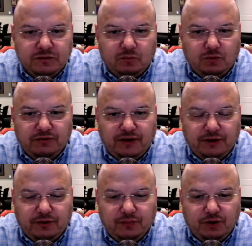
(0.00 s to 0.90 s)
What if I
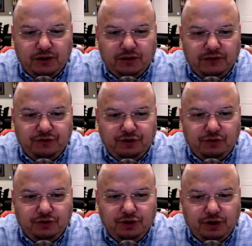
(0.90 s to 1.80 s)
don't? Well, if you
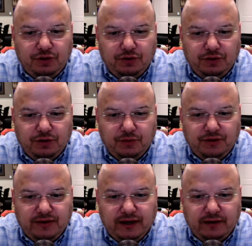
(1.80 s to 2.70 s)
don't know,
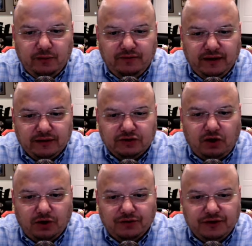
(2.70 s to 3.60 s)
we've got to
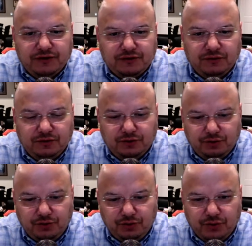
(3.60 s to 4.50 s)
talk this
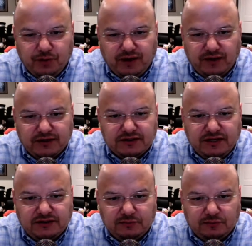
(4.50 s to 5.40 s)
through, and we got to
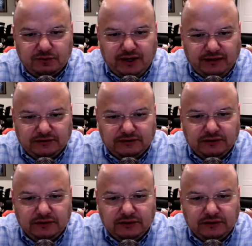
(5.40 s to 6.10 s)
extend some grace